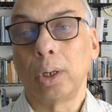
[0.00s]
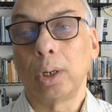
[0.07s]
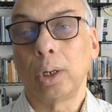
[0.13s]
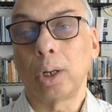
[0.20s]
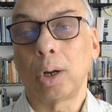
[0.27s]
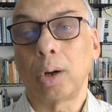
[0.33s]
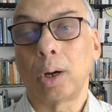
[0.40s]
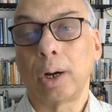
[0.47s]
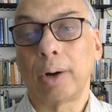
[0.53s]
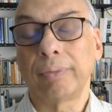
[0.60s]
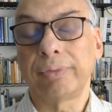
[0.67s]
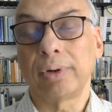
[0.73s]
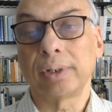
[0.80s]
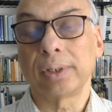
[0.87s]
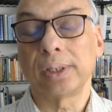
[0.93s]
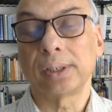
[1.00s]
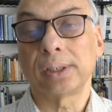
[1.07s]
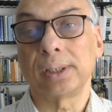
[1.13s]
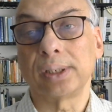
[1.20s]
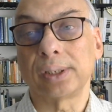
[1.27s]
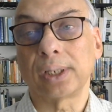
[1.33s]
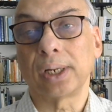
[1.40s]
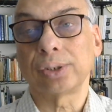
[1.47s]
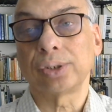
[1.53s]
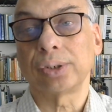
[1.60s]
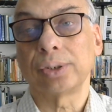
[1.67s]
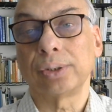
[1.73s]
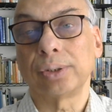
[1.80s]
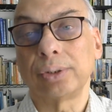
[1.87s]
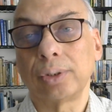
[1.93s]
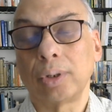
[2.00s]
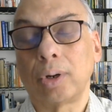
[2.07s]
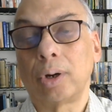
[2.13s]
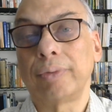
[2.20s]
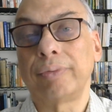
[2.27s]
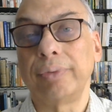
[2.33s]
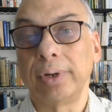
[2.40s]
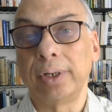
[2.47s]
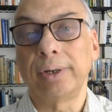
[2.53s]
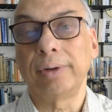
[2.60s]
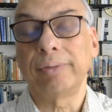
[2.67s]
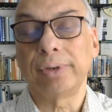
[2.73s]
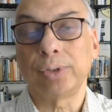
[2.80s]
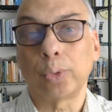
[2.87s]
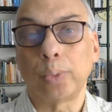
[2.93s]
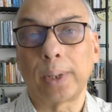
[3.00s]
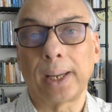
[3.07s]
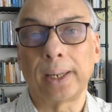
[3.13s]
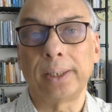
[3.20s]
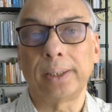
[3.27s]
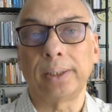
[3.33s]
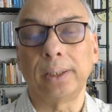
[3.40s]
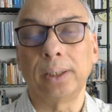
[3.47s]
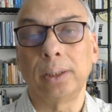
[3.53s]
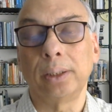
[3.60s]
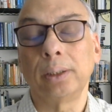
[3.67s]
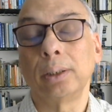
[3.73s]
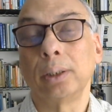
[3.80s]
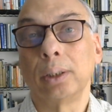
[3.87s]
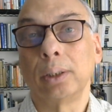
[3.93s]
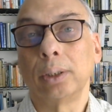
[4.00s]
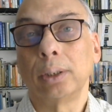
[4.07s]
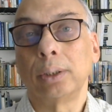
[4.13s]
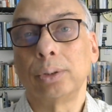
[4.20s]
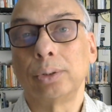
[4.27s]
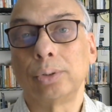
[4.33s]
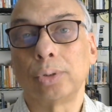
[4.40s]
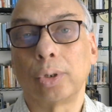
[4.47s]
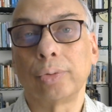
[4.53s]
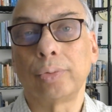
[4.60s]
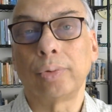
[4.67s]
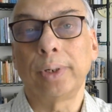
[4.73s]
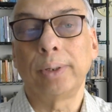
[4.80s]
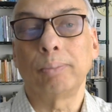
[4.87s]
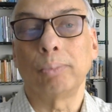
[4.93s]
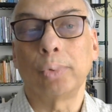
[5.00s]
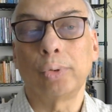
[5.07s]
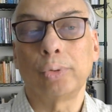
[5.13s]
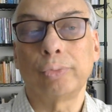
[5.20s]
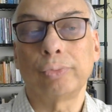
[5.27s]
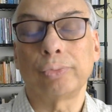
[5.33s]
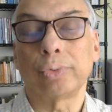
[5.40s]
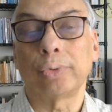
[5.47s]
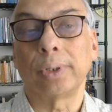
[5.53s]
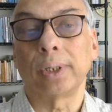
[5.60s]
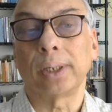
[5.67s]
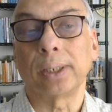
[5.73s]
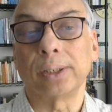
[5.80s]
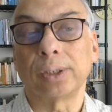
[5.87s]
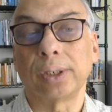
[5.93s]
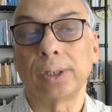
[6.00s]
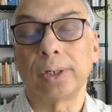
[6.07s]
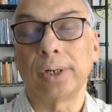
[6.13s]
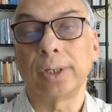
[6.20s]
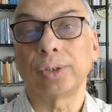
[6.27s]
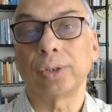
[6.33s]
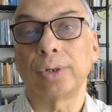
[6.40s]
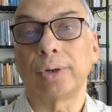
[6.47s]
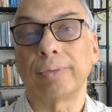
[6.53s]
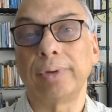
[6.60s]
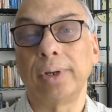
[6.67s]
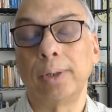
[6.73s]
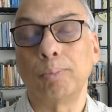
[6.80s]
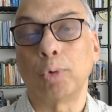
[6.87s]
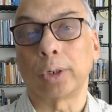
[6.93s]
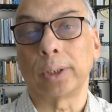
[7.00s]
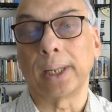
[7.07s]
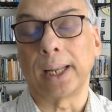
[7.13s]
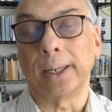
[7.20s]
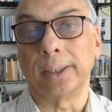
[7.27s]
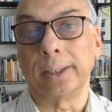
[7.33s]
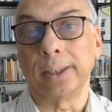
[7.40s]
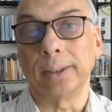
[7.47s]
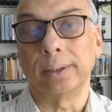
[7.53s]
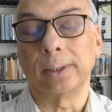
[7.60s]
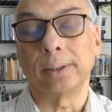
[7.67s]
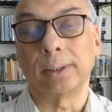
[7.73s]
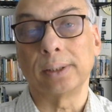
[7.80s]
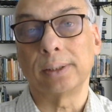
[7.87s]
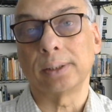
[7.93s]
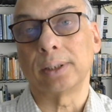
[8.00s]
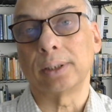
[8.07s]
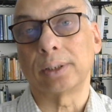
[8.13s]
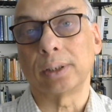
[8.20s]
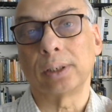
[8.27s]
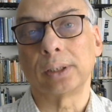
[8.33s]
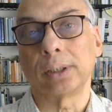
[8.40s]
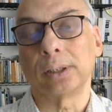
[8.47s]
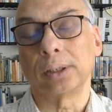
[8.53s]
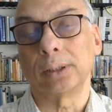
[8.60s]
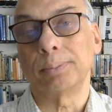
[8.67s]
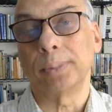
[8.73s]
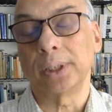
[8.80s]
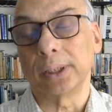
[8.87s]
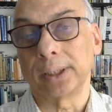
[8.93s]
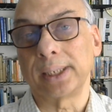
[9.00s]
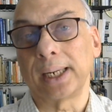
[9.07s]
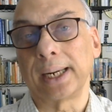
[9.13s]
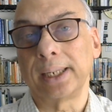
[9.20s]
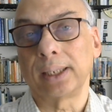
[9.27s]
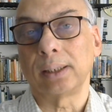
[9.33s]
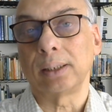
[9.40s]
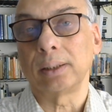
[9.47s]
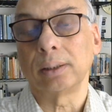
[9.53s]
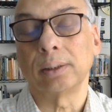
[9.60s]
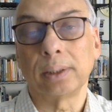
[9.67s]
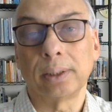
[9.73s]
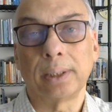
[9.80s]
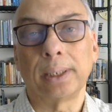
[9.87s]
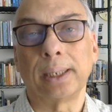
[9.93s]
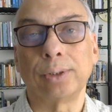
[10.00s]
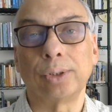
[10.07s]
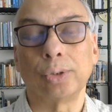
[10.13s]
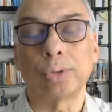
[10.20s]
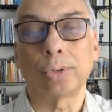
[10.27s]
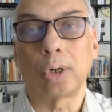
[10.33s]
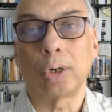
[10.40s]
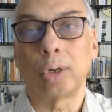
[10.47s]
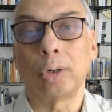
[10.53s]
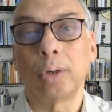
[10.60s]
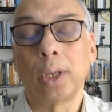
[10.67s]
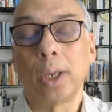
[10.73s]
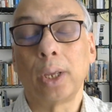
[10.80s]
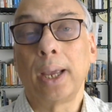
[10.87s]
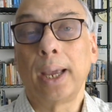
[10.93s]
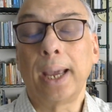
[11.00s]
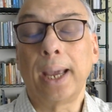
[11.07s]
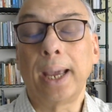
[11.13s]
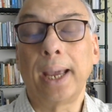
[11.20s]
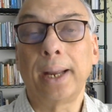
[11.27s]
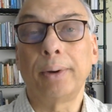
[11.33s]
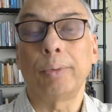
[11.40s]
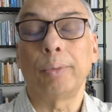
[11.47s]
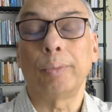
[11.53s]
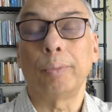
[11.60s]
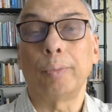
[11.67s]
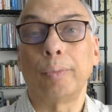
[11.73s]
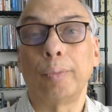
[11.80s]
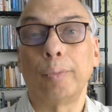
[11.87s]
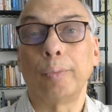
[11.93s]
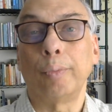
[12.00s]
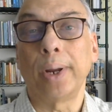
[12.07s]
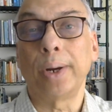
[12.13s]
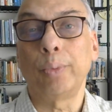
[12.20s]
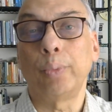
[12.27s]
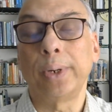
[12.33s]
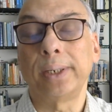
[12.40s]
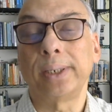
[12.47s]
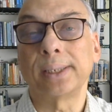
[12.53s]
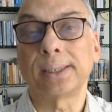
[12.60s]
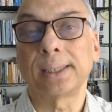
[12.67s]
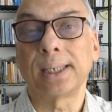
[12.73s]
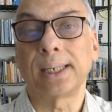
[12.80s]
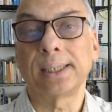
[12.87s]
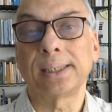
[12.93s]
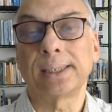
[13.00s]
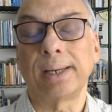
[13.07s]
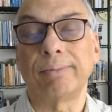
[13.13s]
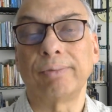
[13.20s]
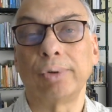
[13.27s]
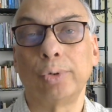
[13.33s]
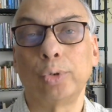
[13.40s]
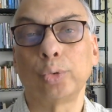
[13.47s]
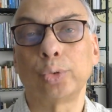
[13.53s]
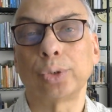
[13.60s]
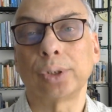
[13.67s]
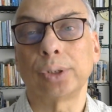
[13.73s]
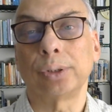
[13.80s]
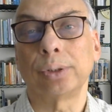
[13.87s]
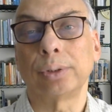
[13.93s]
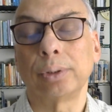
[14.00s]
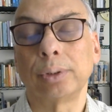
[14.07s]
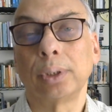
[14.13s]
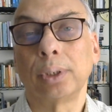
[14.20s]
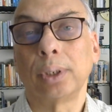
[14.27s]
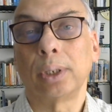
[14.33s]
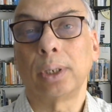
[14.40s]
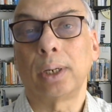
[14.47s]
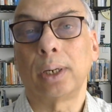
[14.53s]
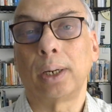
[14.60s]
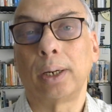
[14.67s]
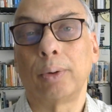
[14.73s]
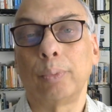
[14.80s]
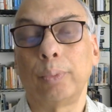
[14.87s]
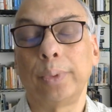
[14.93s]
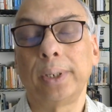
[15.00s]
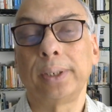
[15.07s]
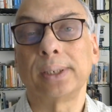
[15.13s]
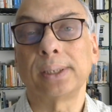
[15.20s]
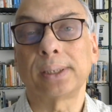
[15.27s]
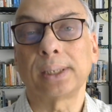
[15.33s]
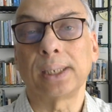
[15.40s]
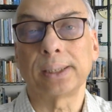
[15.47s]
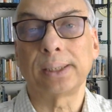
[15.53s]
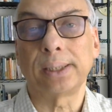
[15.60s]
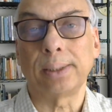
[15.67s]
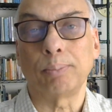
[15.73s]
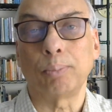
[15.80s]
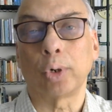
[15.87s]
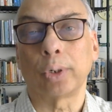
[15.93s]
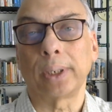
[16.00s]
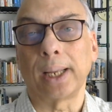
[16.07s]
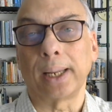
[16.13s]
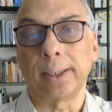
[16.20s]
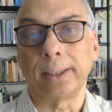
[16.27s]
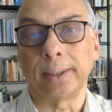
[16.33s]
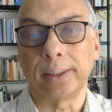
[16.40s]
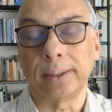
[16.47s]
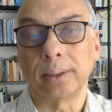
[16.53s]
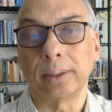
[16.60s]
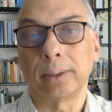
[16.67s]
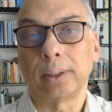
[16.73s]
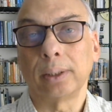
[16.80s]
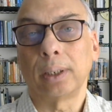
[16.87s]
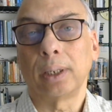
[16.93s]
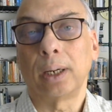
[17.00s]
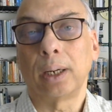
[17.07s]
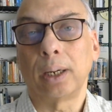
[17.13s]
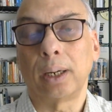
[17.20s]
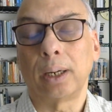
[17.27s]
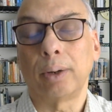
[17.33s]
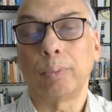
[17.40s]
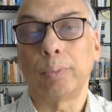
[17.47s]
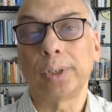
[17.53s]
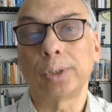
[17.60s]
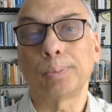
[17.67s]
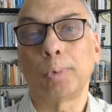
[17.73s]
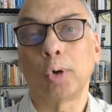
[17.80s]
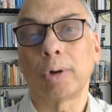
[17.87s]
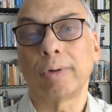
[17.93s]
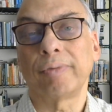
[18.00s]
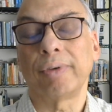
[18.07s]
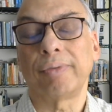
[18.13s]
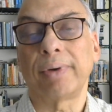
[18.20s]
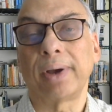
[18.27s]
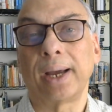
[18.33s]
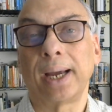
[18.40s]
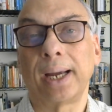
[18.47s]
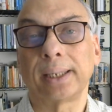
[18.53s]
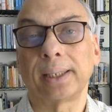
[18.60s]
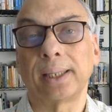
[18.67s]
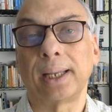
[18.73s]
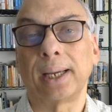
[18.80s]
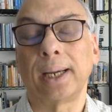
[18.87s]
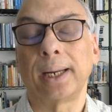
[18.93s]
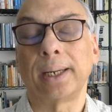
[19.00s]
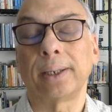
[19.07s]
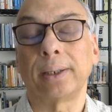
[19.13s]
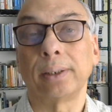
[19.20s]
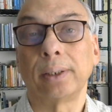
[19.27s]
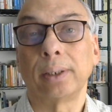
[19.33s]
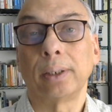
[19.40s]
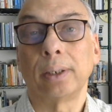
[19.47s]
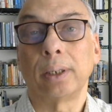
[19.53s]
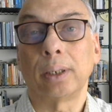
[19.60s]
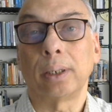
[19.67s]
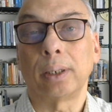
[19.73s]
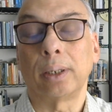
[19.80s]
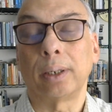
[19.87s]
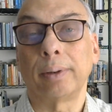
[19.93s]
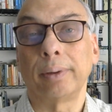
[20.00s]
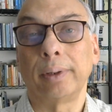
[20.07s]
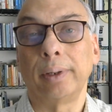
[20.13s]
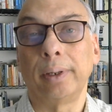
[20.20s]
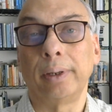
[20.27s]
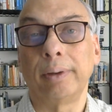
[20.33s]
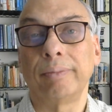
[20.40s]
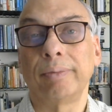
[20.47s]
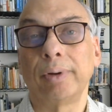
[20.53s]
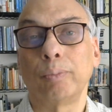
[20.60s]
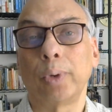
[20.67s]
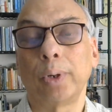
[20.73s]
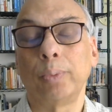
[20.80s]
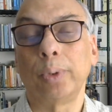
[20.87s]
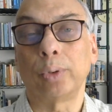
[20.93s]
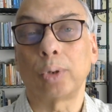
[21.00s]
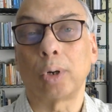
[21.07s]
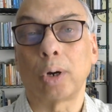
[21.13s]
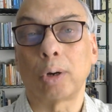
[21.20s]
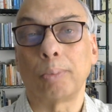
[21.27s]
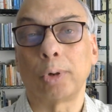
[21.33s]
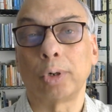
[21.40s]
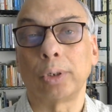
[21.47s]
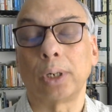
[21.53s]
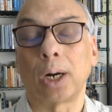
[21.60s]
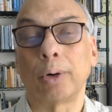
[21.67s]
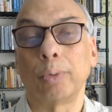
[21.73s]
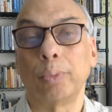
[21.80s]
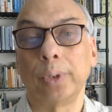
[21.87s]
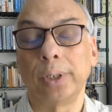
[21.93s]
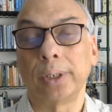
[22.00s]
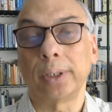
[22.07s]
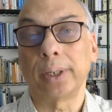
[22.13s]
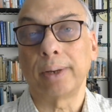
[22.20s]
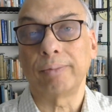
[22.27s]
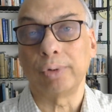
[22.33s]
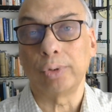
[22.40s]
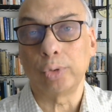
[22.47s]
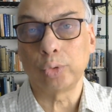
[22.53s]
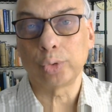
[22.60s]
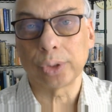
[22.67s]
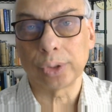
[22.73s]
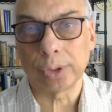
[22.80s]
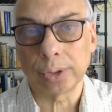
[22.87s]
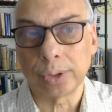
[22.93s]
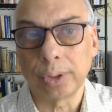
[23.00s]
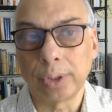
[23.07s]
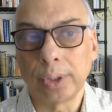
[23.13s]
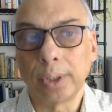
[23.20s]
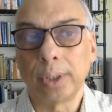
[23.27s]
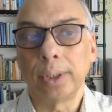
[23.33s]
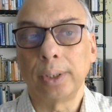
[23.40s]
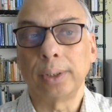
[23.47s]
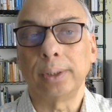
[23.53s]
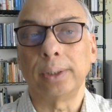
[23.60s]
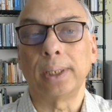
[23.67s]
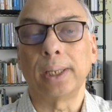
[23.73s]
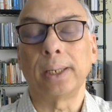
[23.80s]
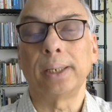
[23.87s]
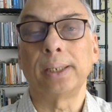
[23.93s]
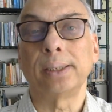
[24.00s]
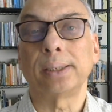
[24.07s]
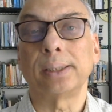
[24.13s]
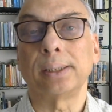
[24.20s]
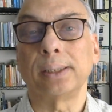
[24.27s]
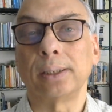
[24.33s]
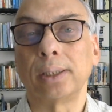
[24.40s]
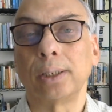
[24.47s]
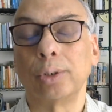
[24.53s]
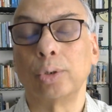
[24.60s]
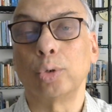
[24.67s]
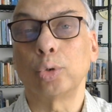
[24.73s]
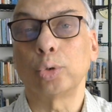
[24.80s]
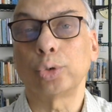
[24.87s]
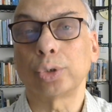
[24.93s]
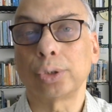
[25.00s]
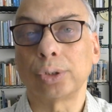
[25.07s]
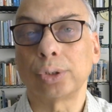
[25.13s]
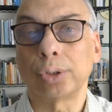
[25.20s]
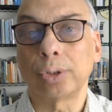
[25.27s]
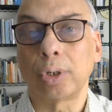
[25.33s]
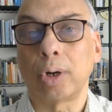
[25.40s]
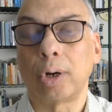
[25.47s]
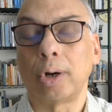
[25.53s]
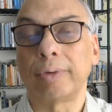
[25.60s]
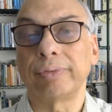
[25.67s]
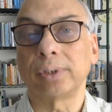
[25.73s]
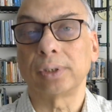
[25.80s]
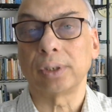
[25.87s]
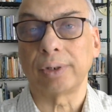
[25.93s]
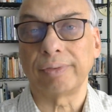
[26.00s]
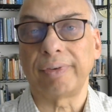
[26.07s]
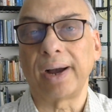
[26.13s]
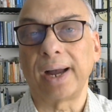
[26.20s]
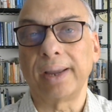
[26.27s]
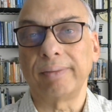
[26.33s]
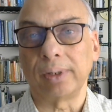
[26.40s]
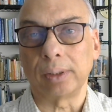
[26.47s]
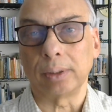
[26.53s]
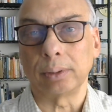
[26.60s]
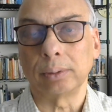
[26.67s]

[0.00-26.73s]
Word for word: Now, after this discussion of individuality, Chaudhuri moves to the consideration of immortality. And this is the third term in the title, as you saw. And when we discussed evolution, uh, we discussed immortality. Uh, we spoke of the fact that uh, even when we talk about Darwinian evolution, there is the notion of survival.